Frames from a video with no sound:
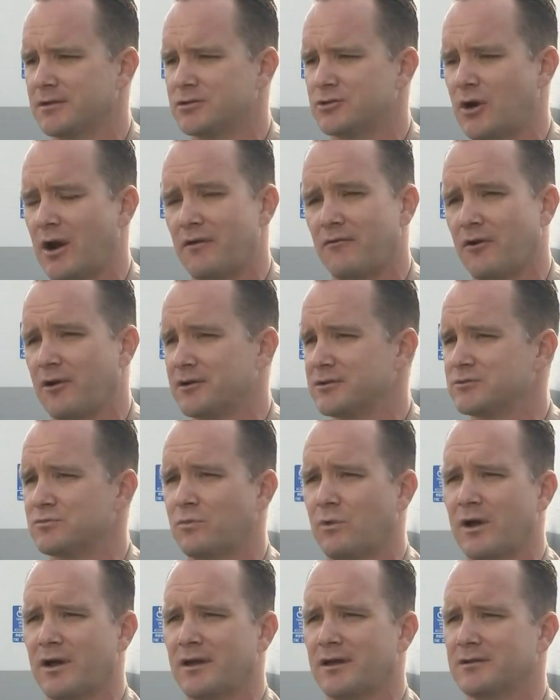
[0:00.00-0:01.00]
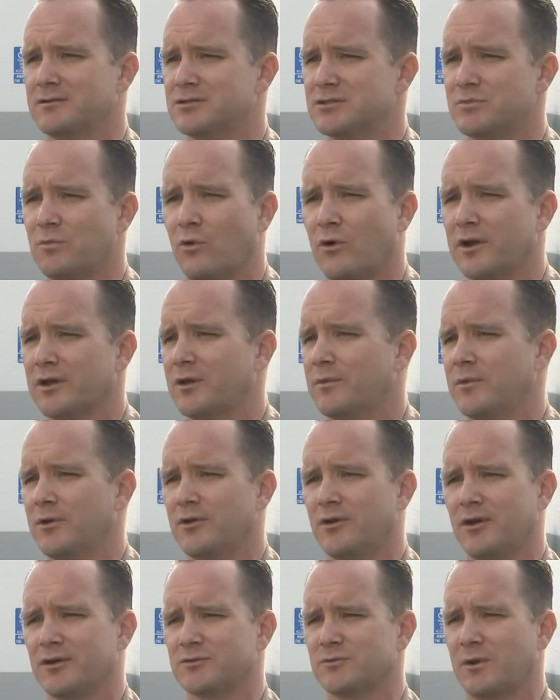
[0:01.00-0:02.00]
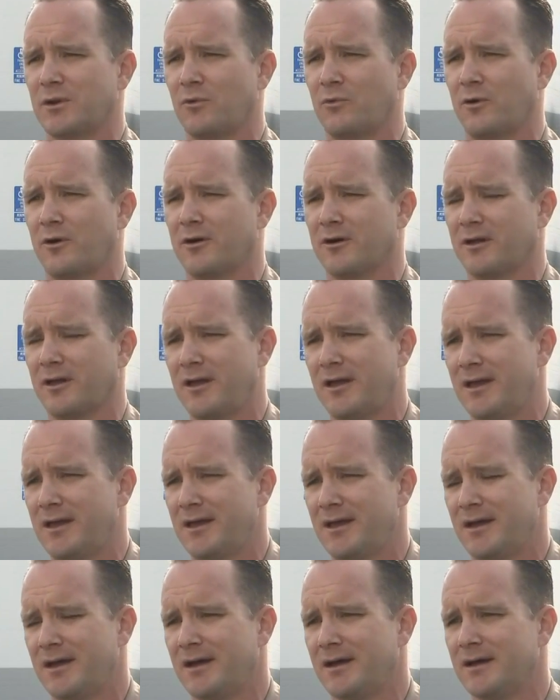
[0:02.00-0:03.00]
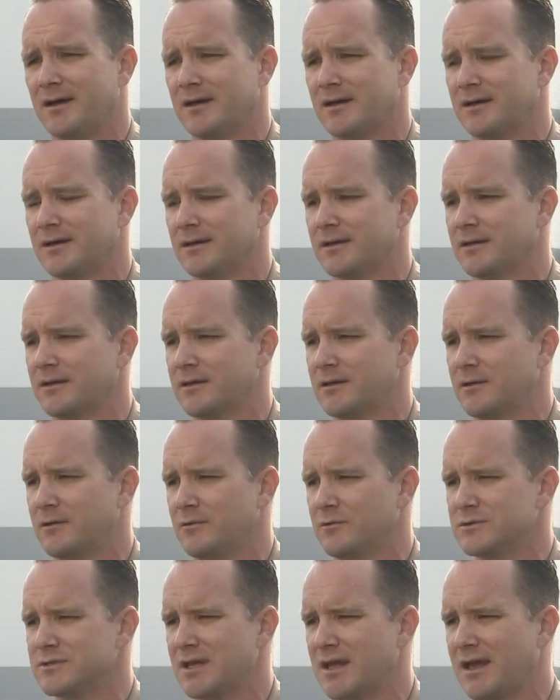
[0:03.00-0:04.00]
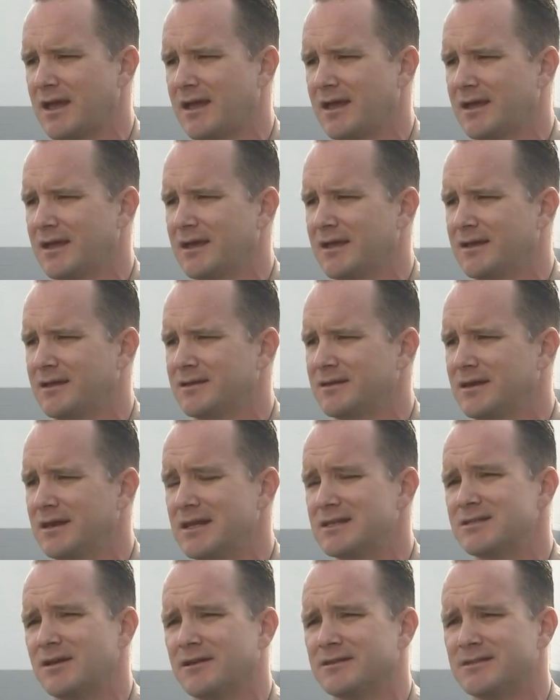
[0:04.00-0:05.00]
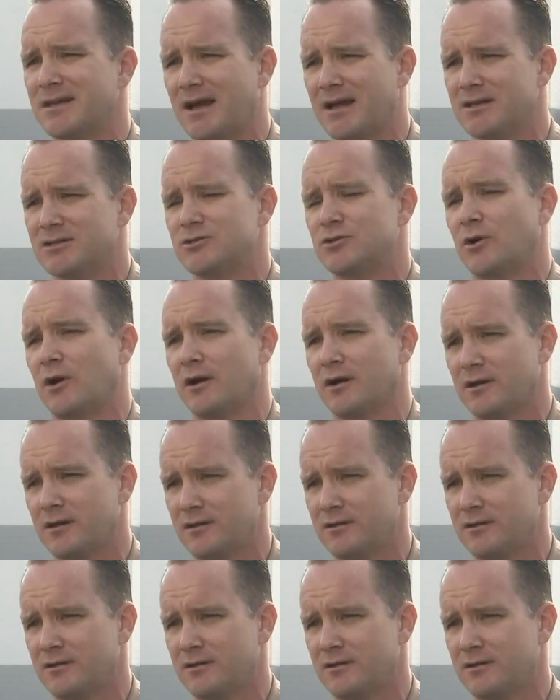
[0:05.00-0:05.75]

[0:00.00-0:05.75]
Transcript: driver on his way, just morning commute on his way to work. Uh, it was a Nissan Titan truck.